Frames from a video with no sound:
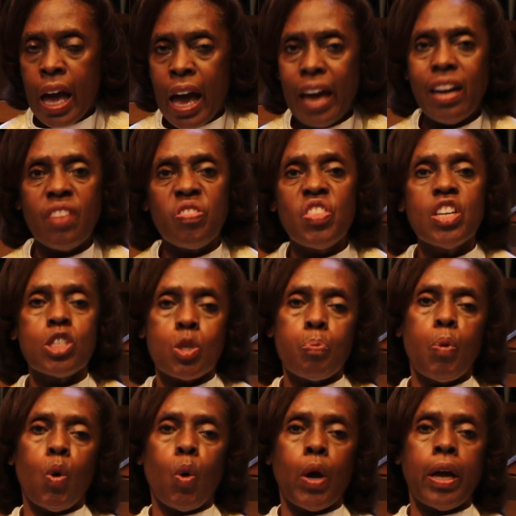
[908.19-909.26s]
And at this
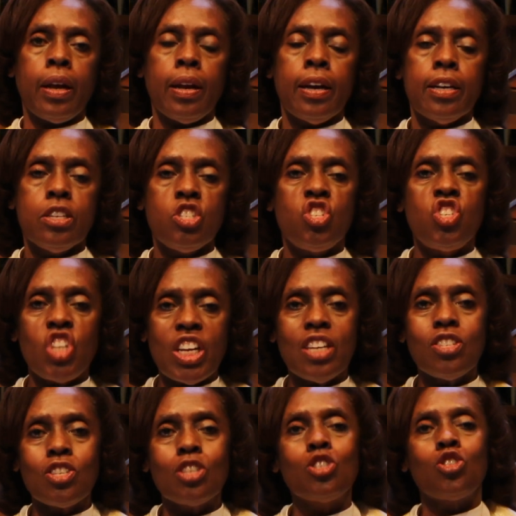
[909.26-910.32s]
point,
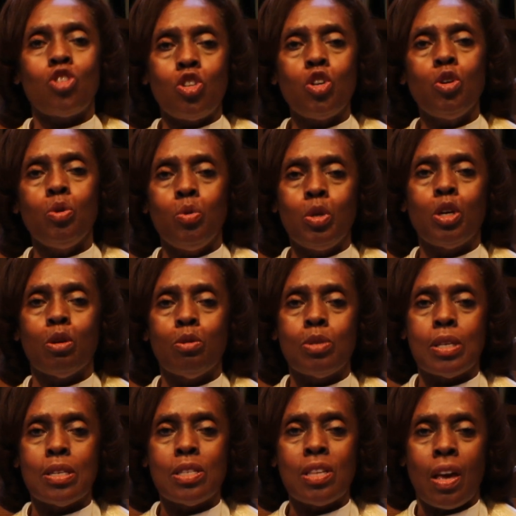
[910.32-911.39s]
Jesus too
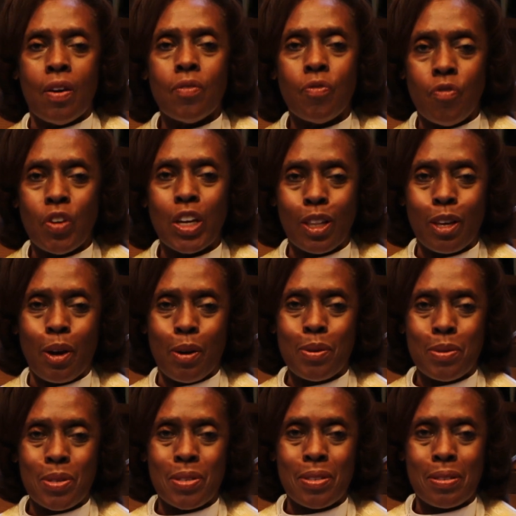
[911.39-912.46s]
uses
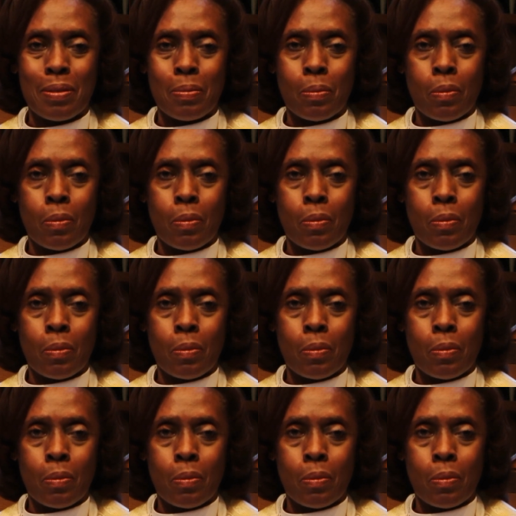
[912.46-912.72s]
Philios.